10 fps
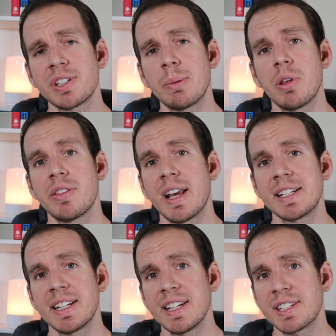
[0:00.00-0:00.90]
are some of the
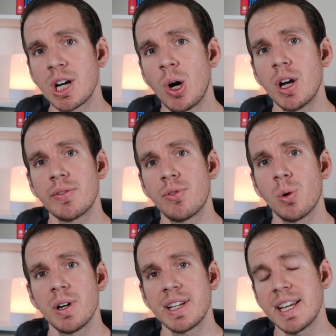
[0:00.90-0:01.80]
things that he's calling
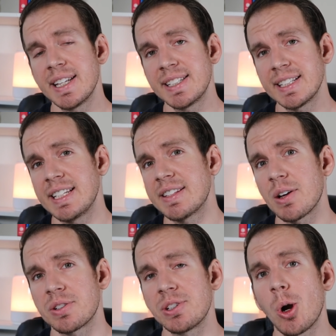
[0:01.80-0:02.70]
for, and again,
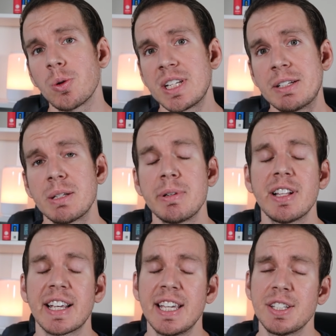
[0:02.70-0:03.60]
$60,000 seems to be
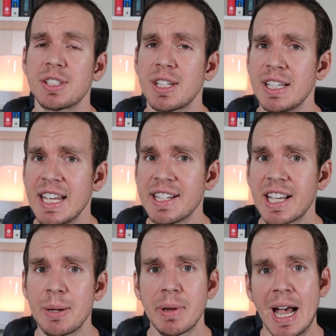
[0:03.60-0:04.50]
like his
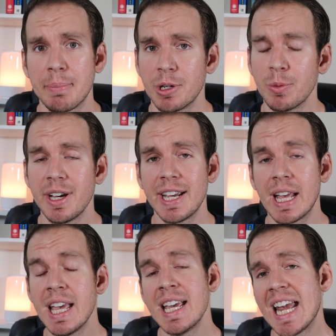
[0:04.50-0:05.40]
income cap in a
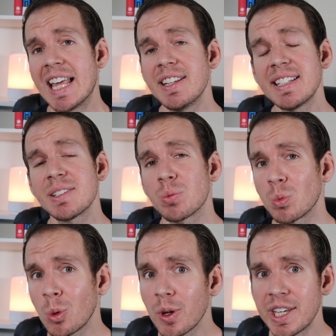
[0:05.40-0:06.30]
way. And this is
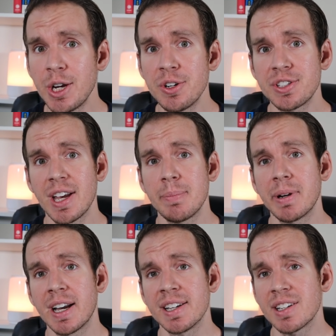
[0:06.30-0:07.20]
really huge stuff
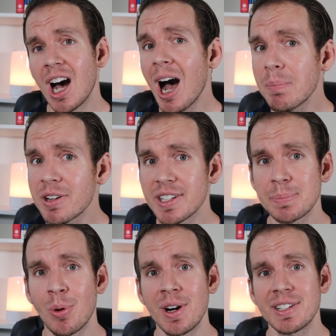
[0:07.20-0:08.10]
because up to this
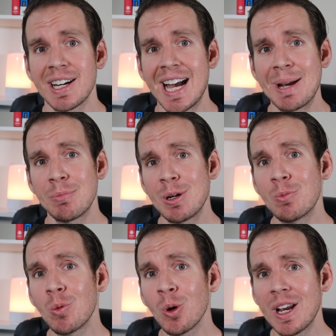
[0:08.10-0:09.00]
point in time, we
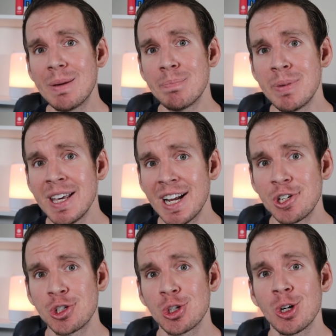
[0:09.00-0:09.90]
were a bit
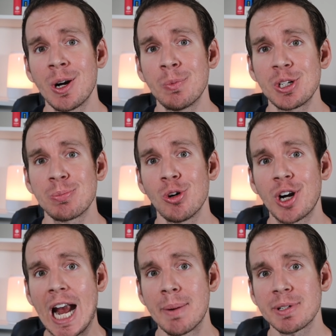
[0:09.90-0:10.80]
unsure on which
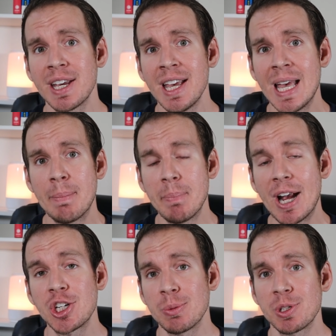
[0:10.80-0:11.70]
programs
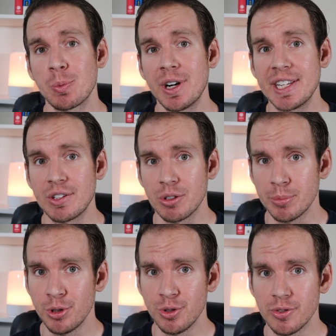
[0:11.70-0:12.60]
Manchin was wanting to
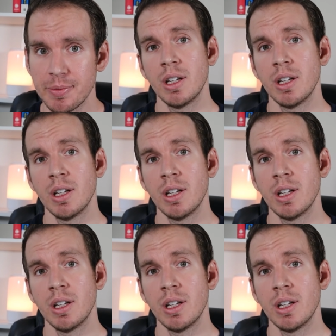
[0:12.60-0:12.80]
remove.